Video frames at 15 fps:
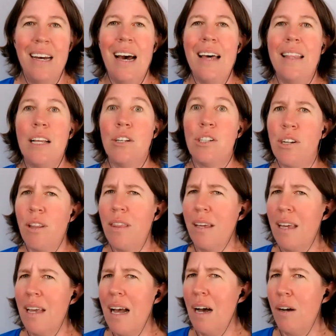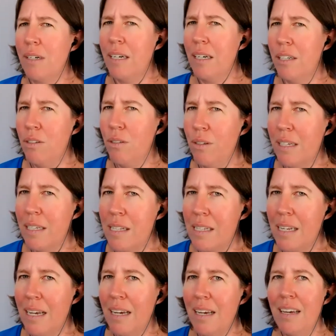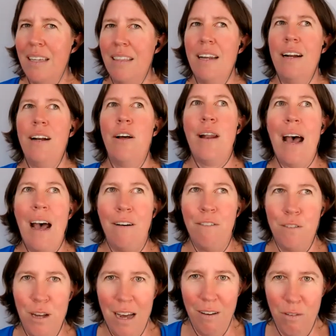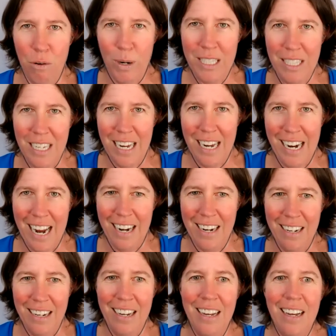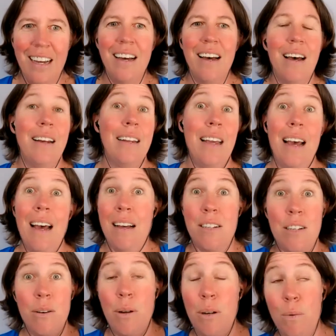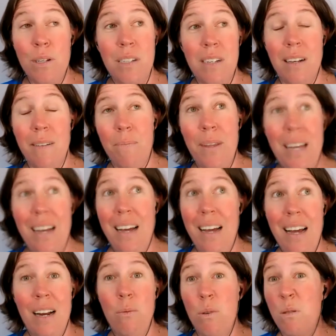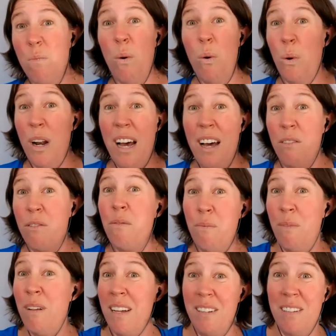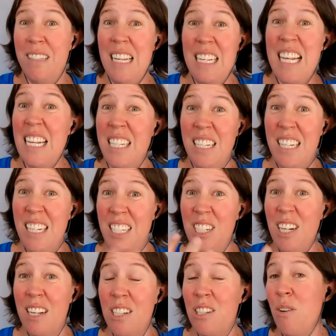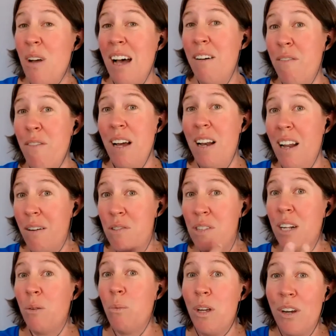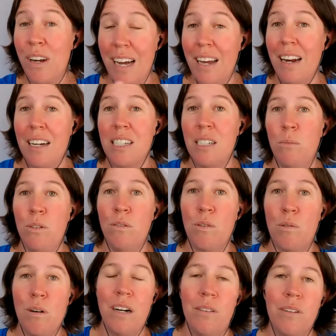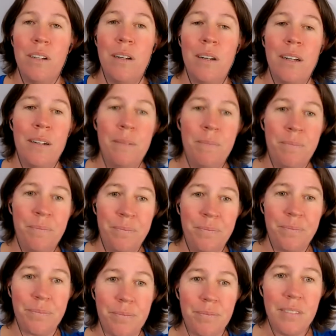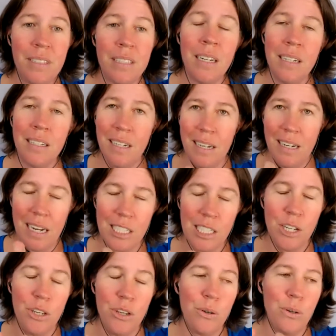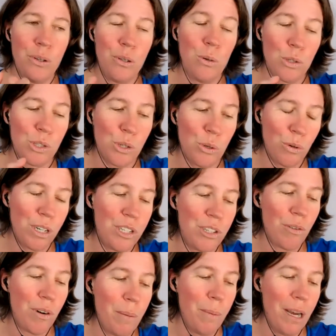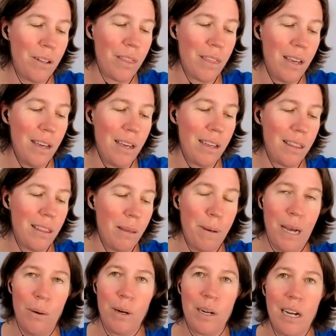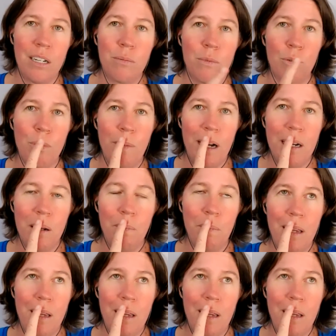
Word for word: And then you start thinking, how can I do this that I don't have to have a winter again. And yeah, so it was it was born out of necessity just to have a lifestyle where you can actually move around. And well, actually, you your story, sorry about the the power cut, reminded